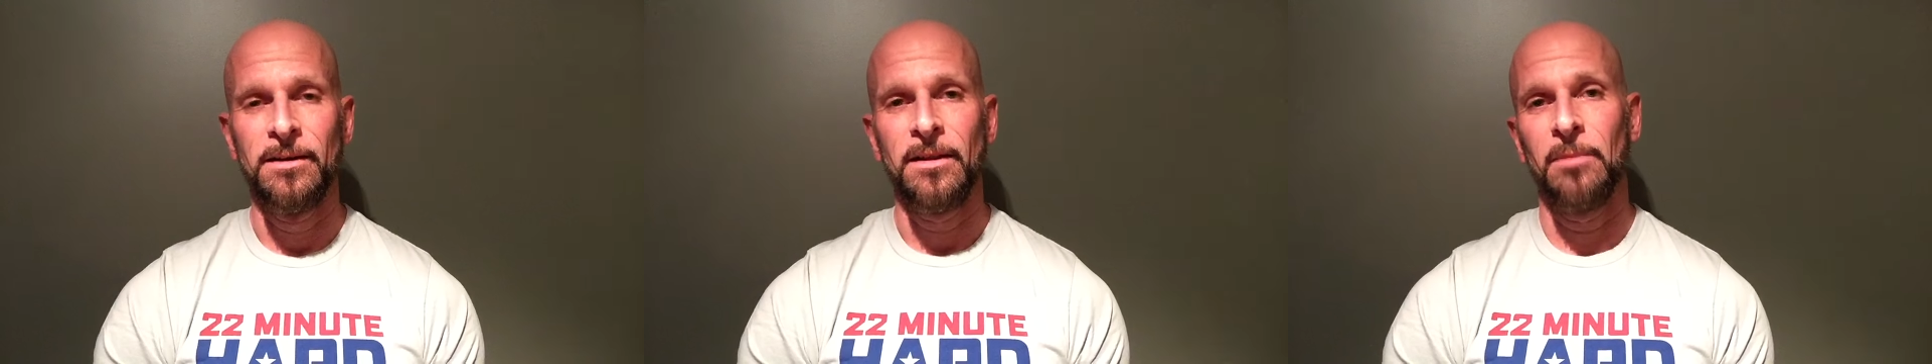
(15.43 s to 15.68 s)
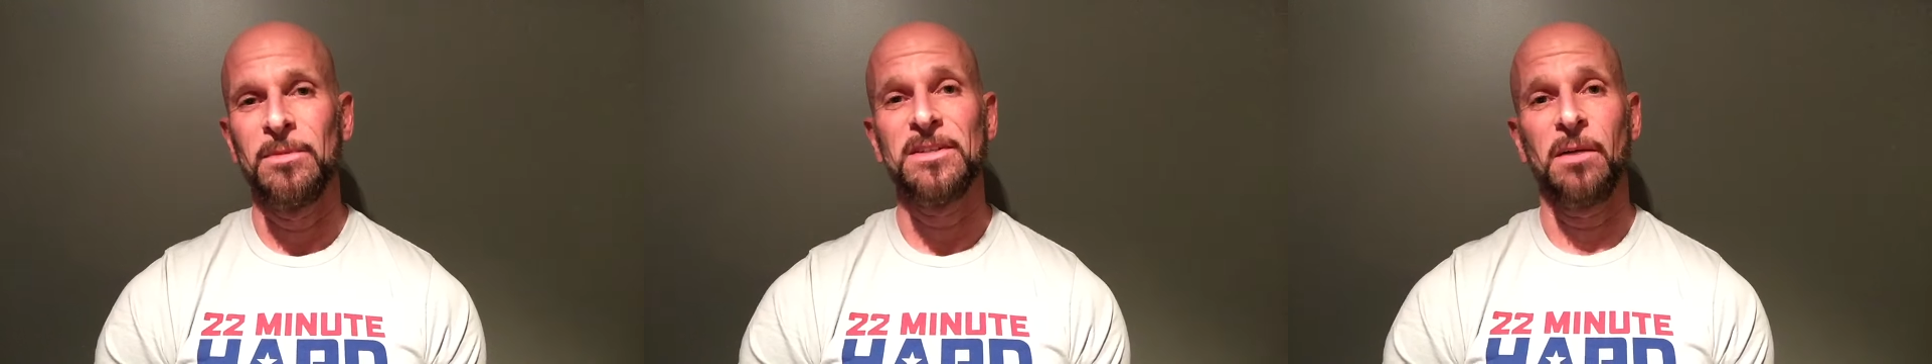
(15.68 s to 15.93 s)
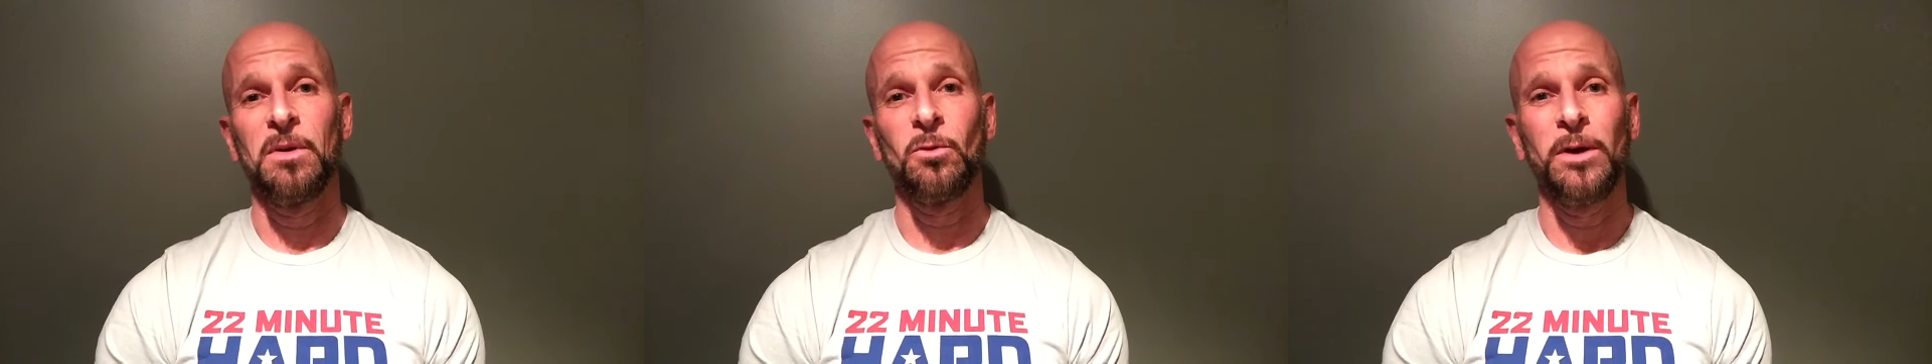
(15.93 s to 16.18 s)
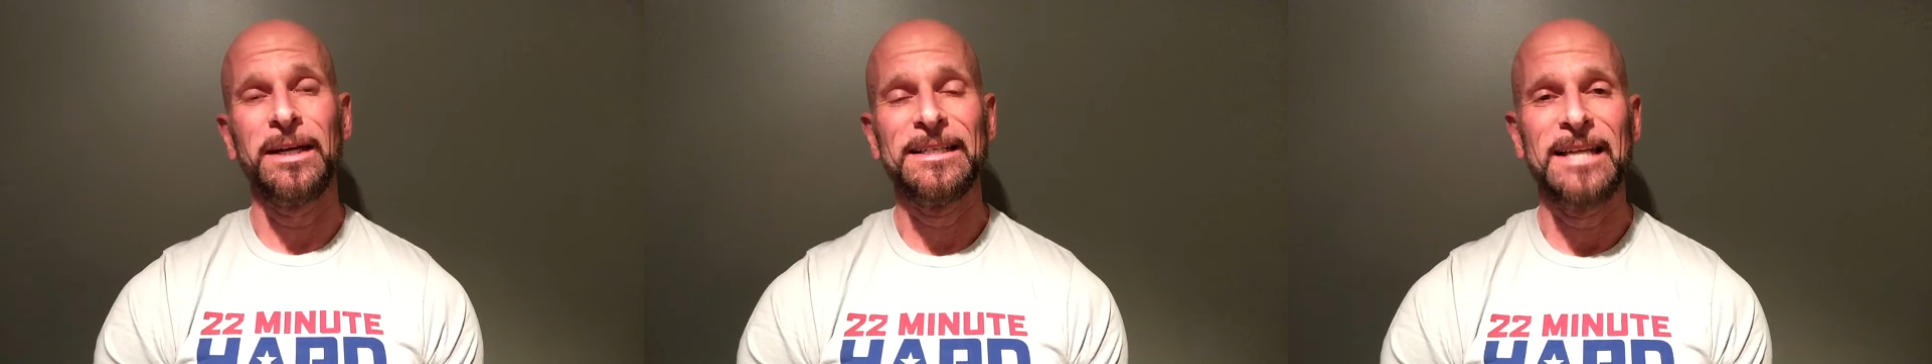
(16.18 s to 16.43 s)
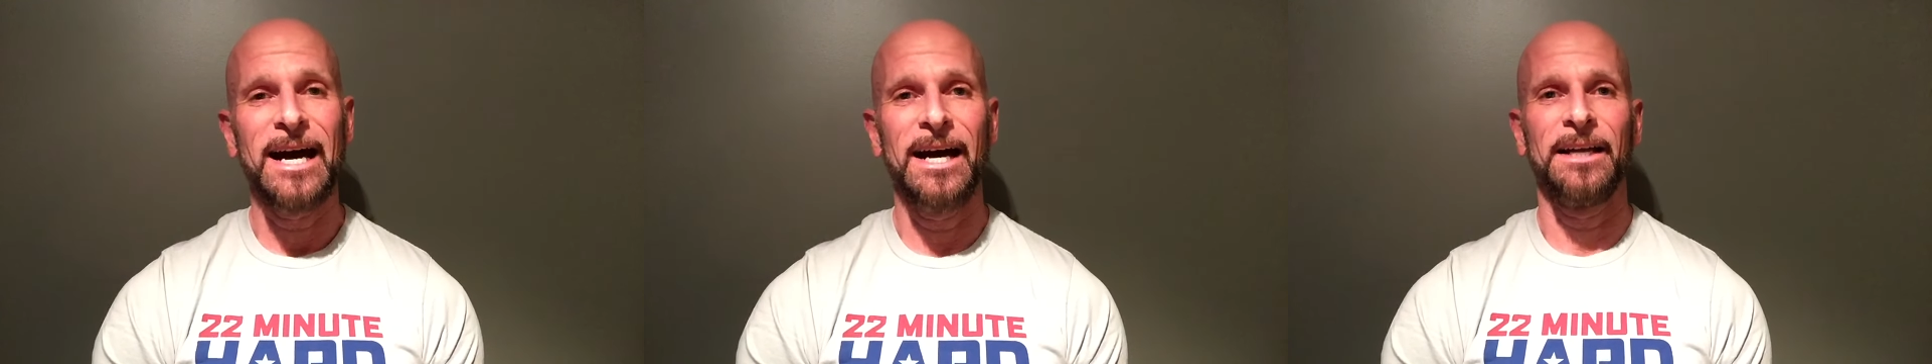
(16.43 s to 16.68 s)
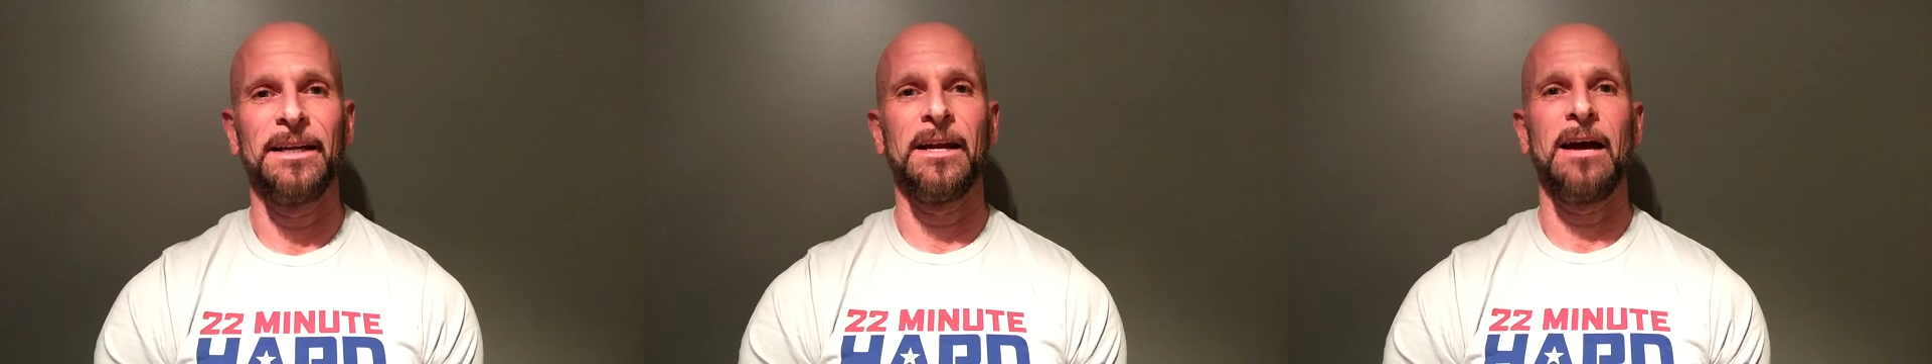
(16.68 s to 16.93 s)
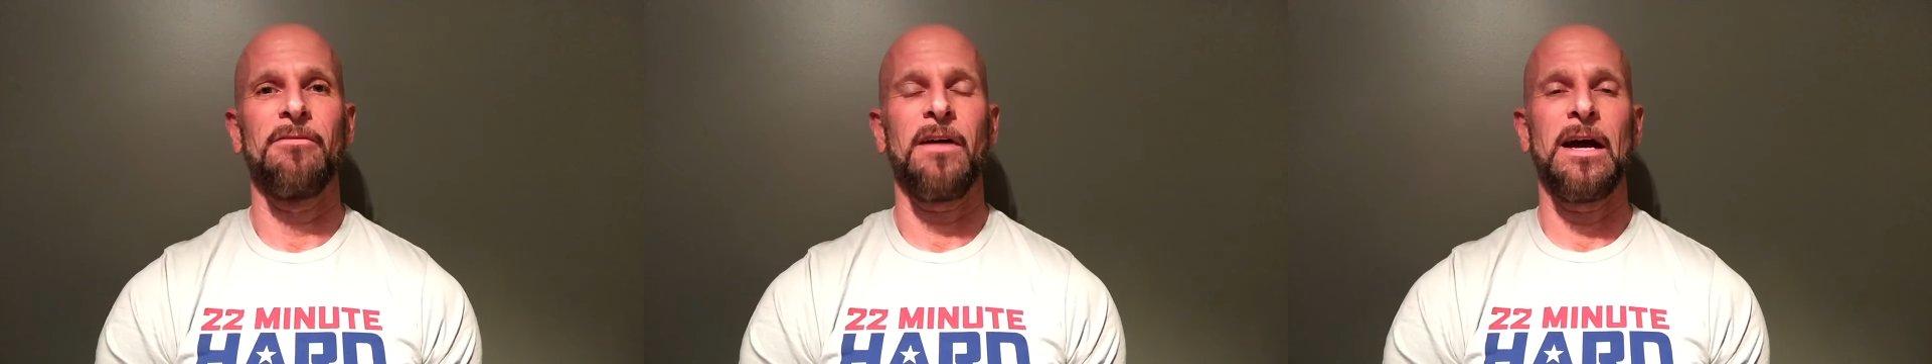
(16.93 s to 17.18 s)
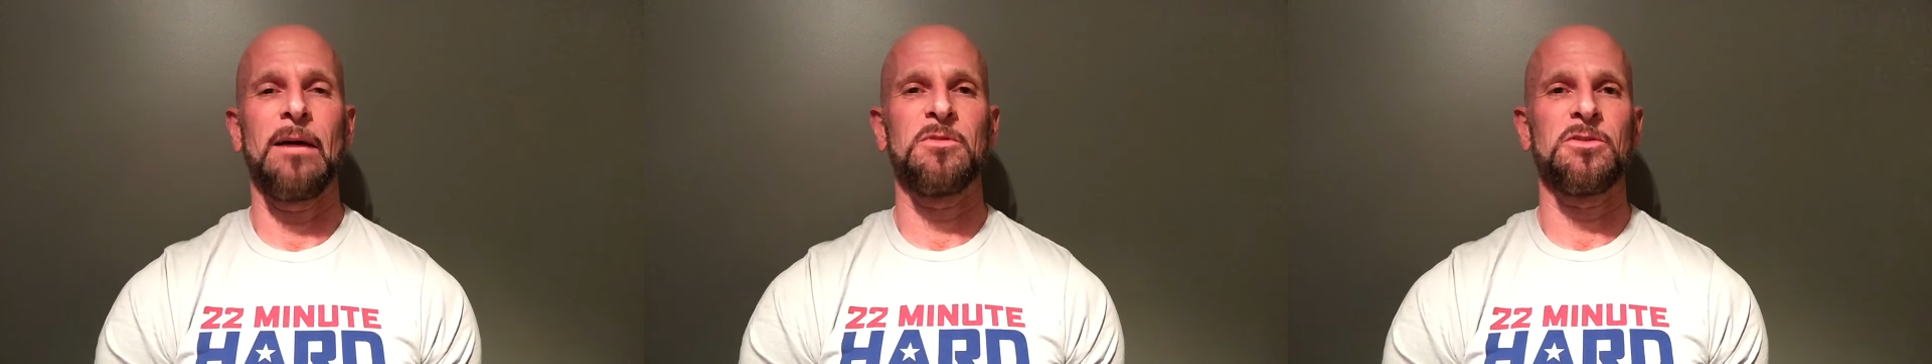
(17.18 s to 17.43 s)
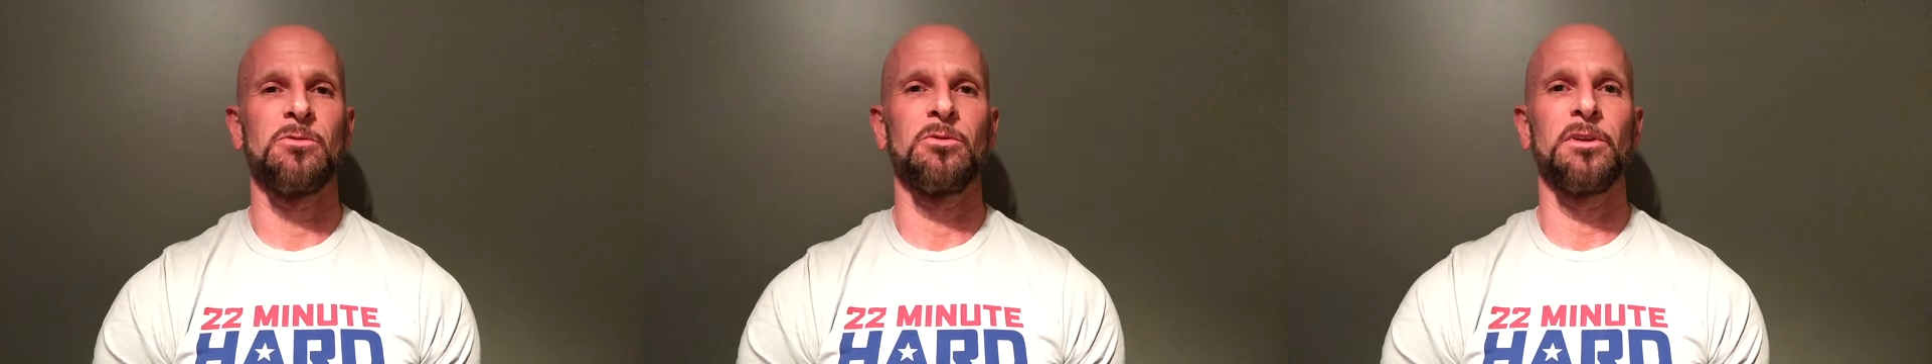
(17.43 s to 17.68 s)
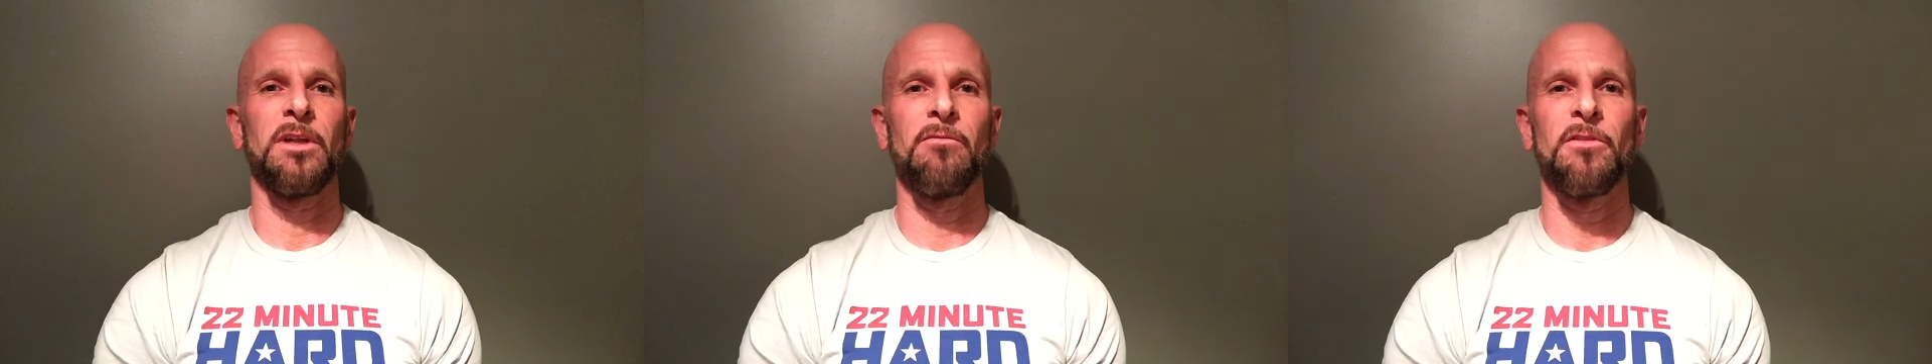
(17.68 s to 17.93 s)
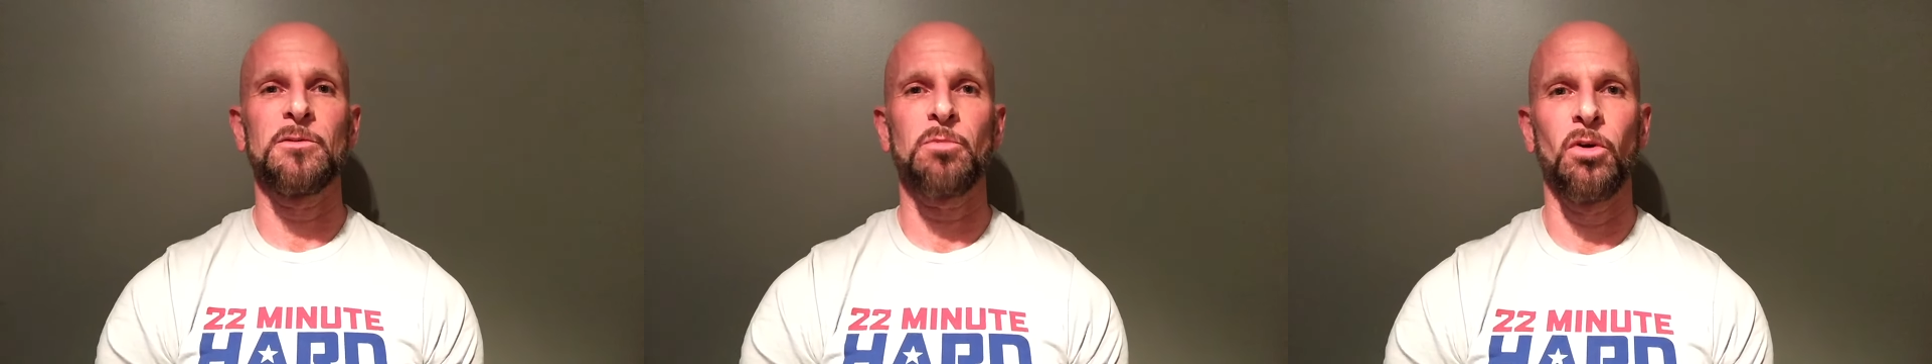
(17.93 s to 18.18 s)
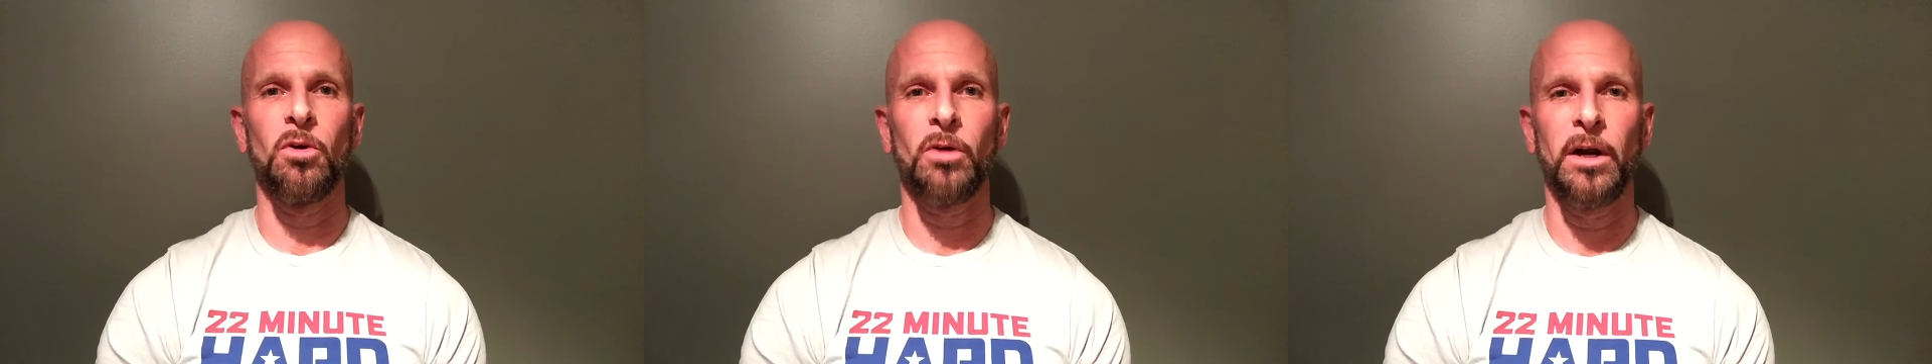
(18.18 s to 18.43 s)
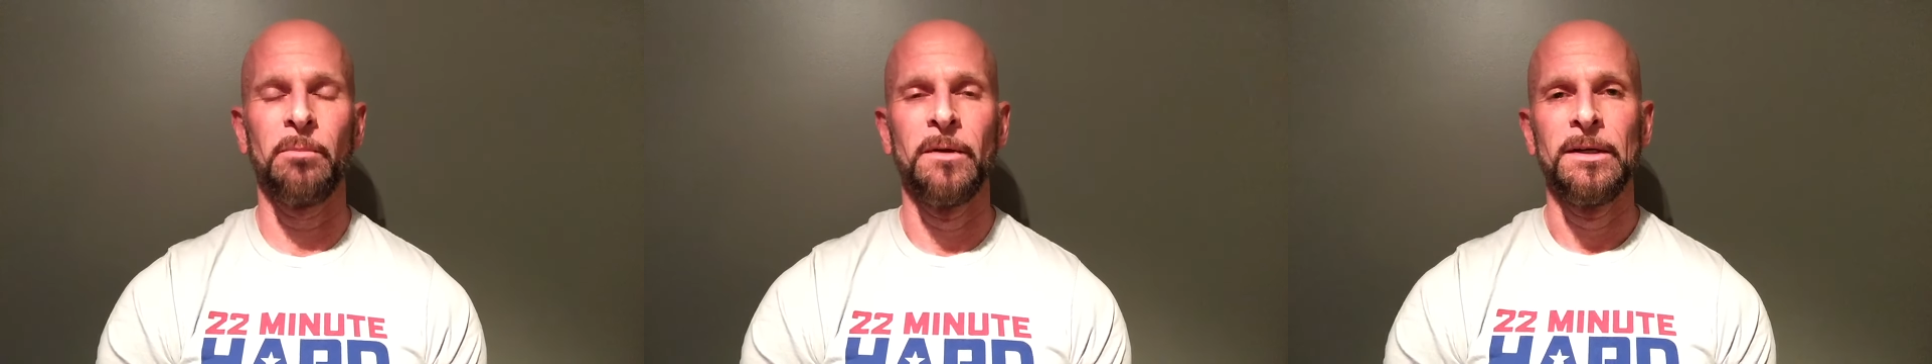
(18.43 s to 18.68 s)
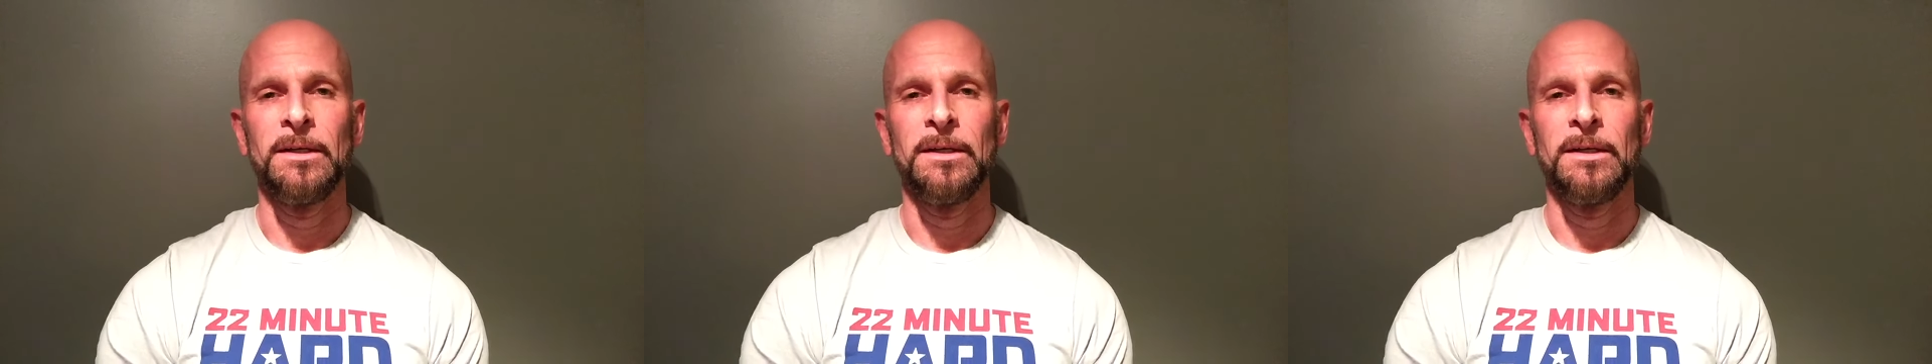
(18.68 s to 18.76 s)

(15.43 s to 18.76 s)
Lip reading: That means I'm in week 9, and I absolutely love this program.